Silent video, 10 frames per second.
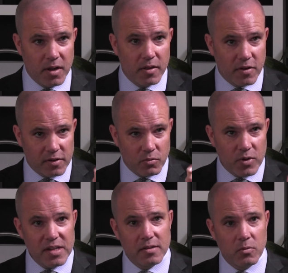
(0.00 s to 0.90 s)
There's a
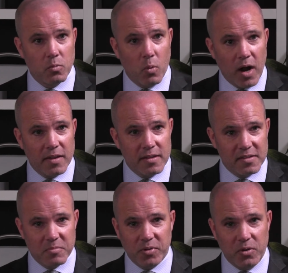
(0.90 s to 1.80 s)
reason why
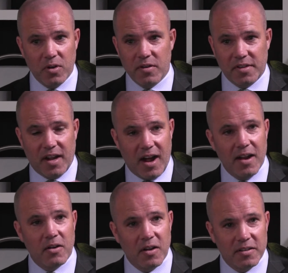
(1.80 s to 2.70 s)
these employers
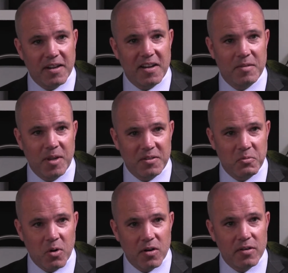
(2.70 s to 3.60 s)
hire undocumented
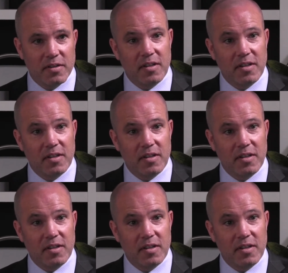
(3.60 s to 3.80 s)
workers.